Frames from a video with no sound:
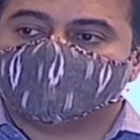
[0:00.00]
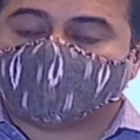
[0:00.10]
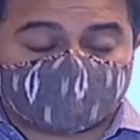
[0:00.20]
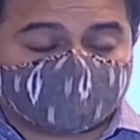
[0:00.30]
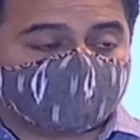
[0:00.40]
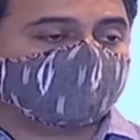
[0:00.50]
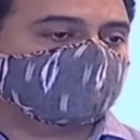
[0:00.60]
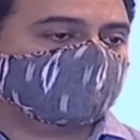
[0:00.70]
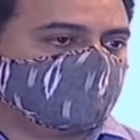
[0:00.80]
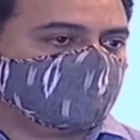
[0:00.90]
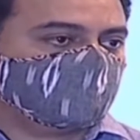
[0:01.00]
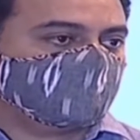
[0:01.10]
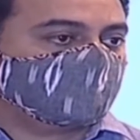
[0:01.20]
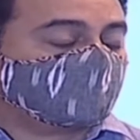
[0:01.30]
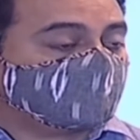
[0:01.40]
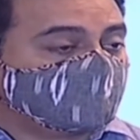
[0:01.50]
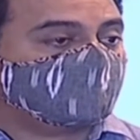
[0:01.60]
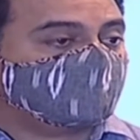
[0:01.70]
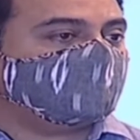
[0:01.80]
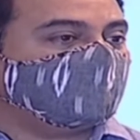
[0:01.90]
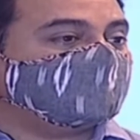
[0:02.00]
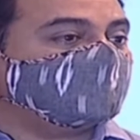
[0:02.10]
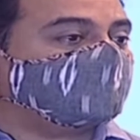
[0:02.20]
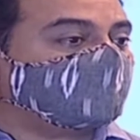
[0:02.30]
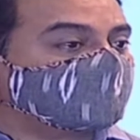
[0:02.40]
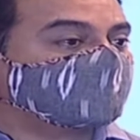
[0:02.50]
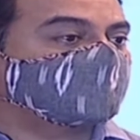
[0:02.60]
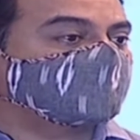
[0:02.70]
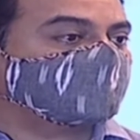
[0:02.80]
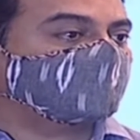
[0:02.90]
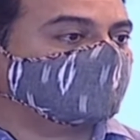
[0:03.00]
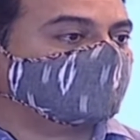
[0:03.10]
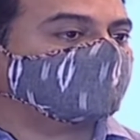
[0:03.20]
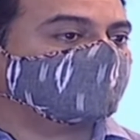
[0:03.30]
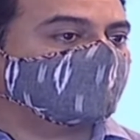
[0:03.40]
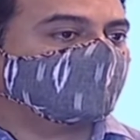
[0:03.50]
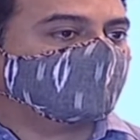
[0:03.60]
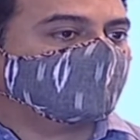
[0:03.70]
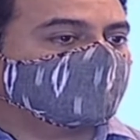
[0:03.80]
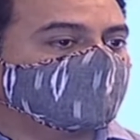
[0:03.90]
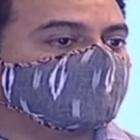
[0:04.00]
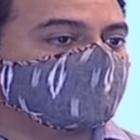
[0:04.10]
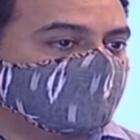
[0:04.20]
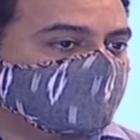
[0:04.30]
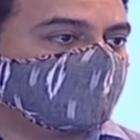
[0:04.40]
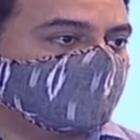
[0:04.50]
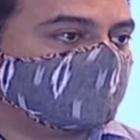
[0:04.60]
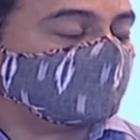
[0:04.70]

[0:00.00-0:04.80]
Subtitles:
I've learned that nearly 80+% of the GDP